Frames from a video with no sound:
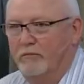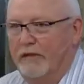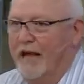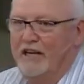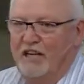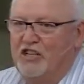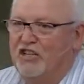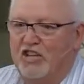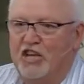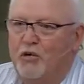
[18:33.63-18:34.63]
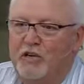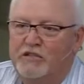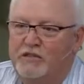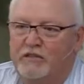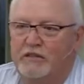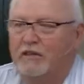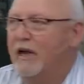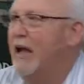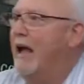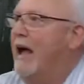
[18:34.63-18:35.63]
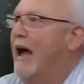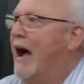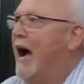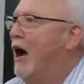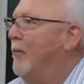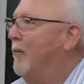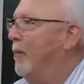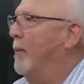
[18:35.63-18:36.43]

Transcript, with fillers: Yeah, disingenuous. Um,